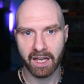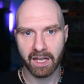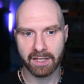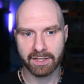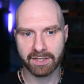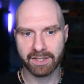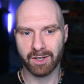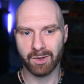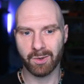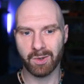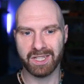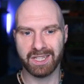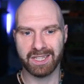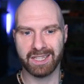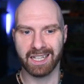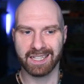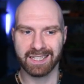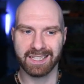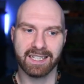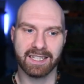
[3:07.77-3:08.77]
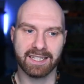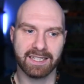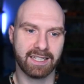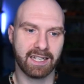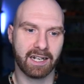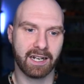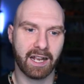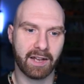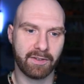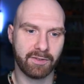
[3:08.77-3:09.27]
So it doesn't
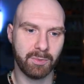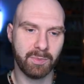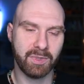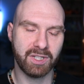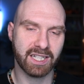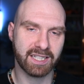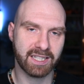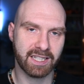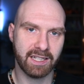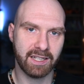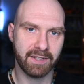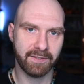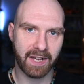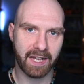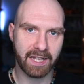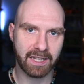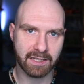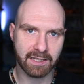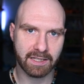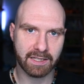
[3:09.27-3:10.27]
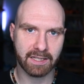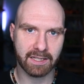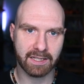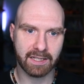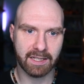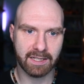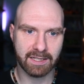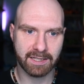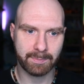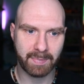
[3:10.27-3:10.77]
necessarily have to be just an event
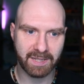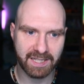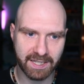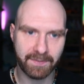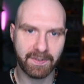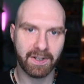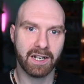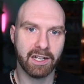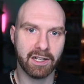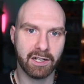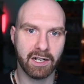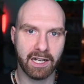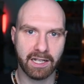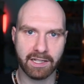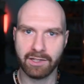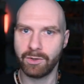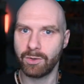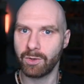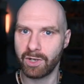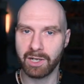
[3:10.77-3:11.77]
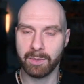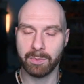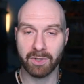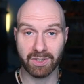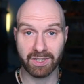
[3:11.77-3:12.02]
specifically related to crypto,